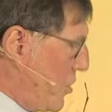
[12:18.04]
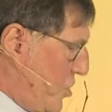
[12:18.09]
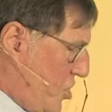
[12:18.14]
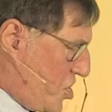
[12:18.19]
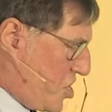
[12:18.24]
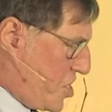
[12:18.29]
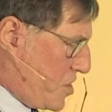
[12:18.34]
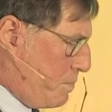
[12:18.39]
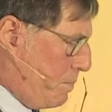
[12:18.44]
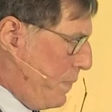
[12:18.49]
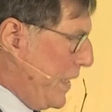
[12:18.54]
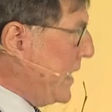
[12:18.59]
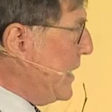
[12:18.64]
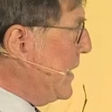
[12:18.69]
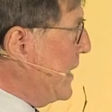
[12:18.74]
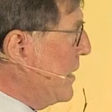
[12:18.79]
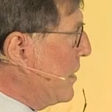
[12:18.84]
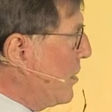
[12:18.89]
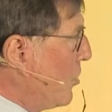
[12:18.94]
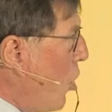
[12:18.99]

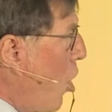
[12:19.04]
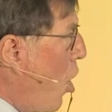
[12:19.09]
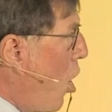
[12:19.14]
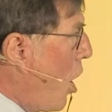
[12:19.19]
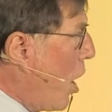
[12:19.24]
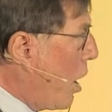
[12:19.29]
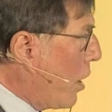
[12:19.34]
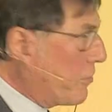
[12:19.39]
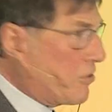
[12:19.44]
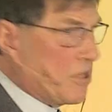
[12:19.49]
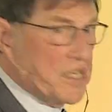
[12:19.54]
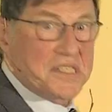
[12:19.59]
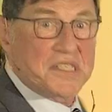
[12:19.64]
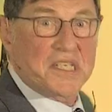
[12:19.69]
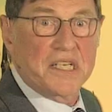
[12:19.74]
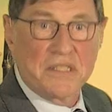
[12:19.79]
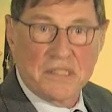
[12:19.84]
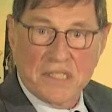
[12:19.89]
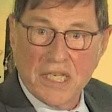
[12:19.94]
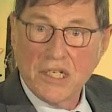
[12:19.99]
speeding along this
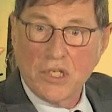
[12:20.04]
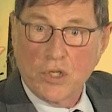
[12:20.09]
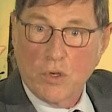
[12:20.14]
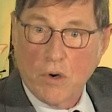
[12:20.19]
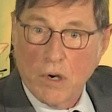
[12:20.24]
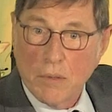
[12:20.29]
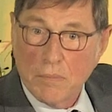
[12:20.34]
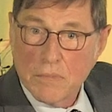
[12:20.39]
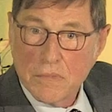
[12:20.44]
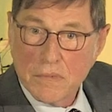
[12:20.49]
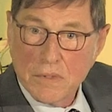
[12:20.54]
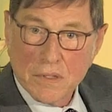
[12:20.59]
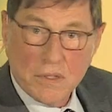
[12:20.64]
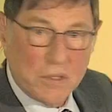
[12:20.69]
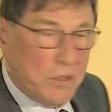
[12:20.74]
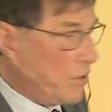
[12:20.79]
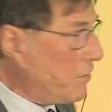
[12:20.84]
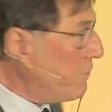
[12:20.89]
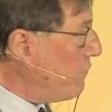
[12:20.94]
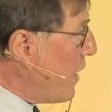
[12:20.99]
continuum.
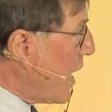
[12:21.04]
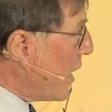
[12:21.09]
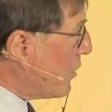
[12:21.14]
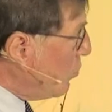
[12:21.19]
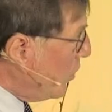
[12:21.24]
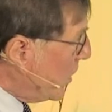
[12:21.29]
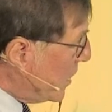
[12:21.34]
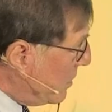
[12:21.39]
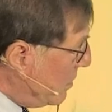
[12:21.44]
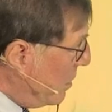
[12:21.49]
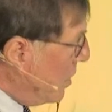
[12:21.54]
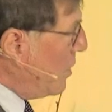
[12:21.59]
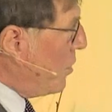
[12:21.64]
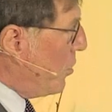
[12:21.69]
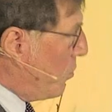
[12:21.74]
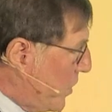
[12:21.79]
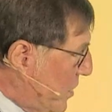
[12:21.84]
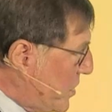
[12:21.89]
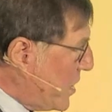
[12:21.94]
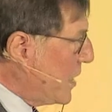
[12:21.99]
In fact, we
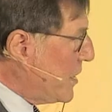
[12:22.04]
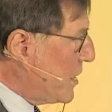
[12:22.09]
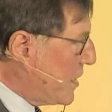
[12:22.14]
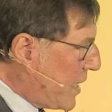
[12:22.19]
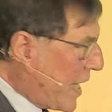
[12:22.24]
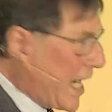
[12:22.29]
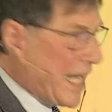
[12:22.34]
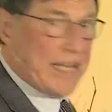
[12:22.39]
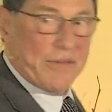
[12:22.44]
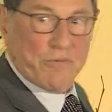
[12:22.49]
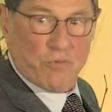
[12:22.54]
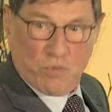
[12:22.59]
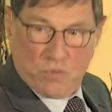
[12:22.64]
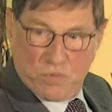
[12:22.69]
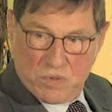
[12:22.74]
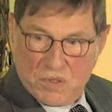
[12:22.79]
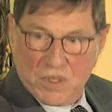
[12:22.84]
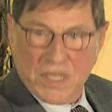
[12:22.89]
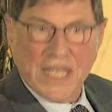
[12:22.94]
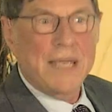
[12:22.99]
tend to kind
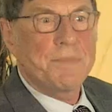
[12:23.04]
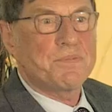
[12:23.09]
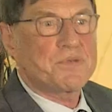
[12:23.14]
of keep